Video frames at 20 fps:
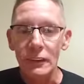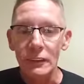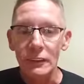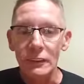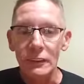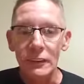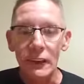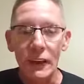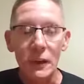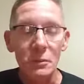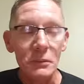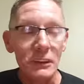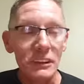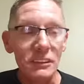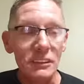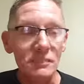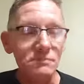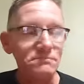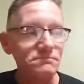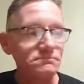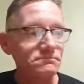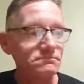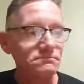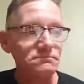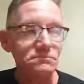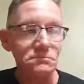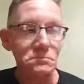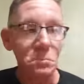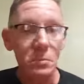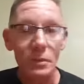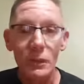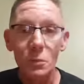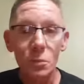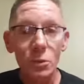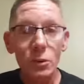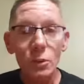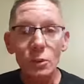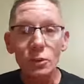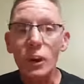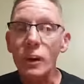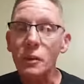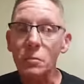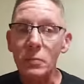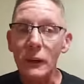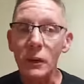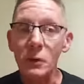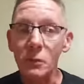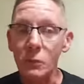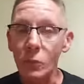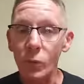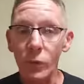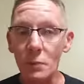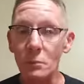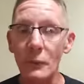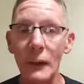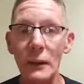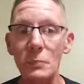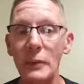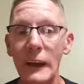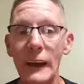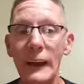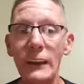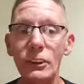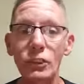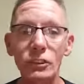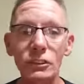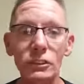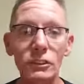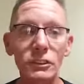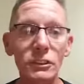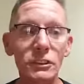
I mean, we're going to talk about one of my passions,